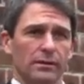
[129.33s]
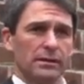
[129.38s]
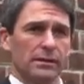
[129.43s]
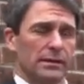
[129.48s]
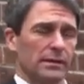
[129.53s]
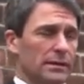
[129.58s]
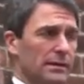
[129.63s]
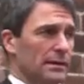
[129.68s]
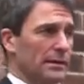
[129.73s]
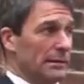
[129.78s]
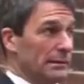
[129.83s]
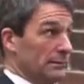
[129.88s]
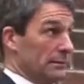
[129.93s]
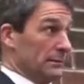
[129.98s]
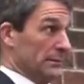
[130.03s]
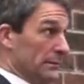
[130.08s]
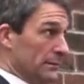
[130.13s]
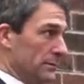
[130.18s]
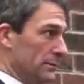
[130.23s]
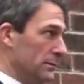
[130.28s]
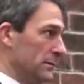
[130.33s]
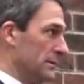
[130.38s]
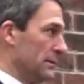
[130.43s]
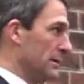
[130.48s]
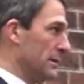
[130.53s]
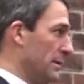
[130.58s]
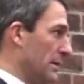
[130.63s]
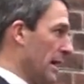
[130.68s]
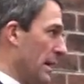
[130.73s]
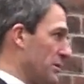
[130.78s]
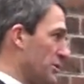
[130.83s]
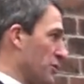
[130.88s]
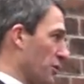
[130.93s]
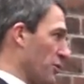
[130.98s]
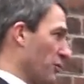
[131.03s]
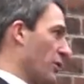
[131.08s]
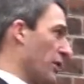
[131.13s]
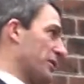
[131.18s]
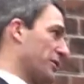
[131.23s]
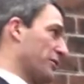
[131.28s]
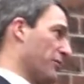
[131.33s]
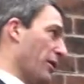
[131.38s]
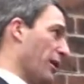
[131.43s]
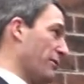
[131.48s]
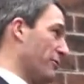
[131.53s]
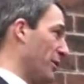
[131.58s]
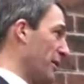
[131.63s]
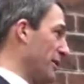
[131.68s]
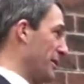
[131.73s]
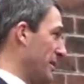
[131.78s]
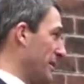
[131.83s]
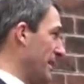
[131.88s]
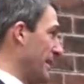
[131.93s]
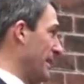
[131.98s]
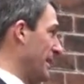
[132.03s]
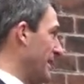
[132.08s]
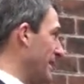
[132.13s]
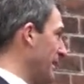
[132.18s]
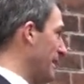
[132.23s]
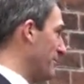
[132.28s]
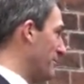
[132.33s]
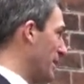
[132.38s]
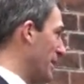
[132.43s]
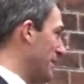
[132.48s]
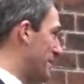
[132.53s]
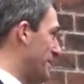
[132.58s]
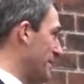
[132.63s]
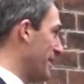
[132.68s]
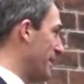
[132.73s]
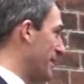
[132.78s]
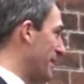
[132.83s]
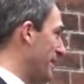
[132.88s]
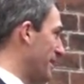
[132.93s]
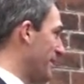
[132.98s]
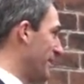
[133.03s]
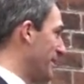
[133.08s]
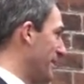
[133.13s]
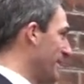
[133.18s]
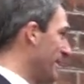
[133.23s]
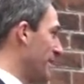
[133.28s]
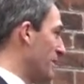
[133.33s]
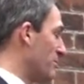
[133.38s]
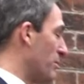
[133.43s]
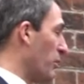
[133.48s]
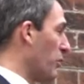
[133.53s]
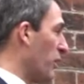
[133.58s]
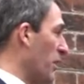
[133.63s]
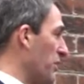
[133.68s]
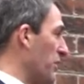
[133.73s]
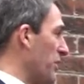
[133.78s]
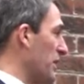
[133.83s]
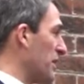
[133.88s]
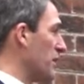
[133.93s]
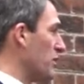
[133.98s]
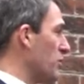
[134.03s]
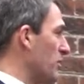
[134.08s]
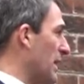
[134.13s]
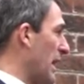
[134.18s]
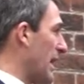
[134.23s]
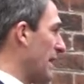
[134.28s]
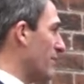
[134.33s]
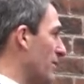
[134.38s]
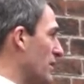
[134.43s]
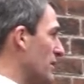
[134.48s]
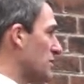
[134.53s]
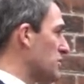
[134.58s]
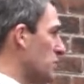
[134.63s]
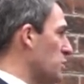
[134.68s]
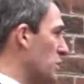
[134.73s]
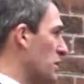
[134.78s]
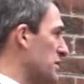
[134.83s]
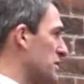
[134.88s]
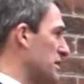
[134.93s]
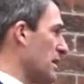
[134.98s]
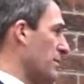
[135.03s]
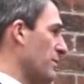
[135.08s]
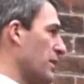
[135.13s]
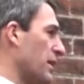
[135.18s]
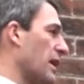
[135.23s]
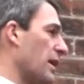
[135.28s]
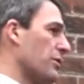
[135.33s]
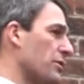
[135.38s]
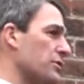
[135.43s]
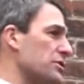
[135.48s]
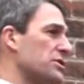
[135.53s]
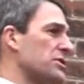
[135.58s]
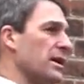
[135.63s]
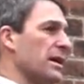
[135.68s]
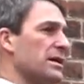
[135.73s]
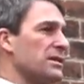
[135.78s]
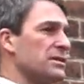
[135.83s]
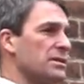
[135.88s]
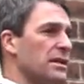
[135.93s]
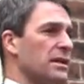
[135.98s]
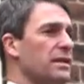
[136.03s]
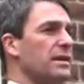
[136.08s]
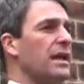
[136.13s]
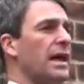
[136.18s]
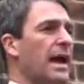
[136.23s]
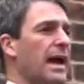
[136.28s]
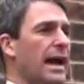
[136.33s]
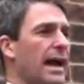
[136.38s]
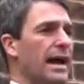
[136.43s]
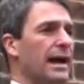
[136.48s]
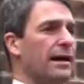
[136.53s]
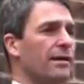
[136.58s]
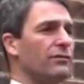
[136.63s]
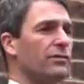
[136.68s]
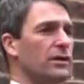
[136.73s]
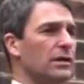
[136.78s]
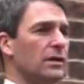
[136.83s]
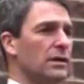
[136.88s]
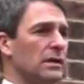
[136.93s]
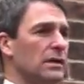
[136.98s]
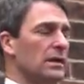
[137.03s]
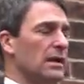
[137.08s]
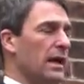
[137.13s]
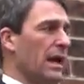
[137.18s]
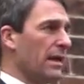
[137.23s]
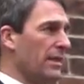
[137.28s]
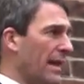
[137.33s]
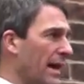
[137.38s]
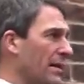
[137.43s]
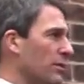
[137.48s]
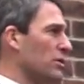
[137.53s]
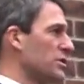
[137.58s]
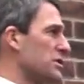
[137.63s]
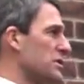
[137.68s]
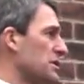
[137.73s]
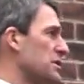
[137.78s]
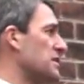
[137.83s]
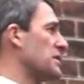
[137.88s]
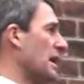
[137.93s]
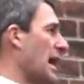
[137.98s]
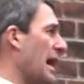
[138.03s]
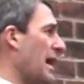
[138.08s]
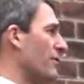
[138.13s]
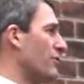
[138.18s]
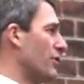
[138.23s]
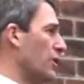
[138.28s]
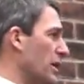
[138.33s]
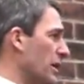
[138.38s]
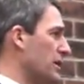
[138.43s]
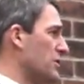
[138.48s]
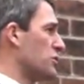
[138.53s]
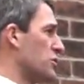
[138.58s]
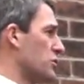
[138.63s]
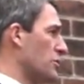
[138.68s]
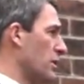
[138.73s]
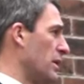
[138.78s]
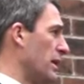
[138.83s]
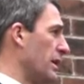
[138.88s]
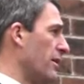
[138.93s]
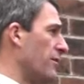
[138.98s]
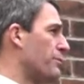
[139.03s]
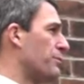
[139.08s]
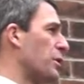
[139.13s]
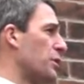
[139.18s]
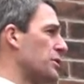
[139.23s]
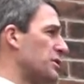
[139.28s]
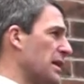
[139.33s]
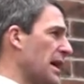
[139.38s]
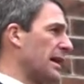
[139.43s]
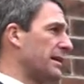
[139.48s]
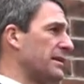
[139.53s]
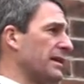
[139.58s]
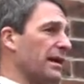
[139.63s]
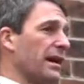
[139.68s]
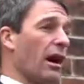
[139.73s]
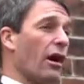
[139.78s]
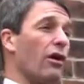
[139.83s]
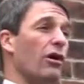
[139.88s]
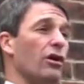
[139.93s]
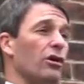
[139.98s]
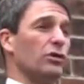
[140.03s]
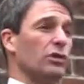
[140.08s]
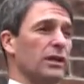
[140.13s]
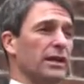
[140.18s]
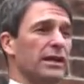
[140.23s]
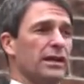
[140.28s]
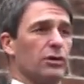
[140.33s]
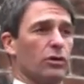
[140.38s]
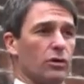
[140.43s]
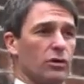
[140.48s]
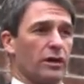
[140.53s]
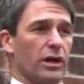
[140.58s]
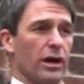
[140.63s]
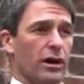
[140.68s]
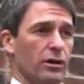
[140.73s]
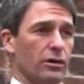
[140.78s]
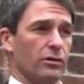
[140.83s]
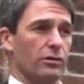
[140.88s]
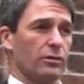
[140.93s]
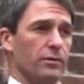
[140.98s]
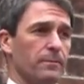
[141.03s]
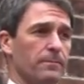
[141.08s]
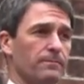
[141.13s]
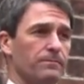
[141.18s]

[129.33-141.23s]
Not sure quite what you need, but one thing you gave us was something other states didn't have, and that was the sovereign injury of protecting our own legal code.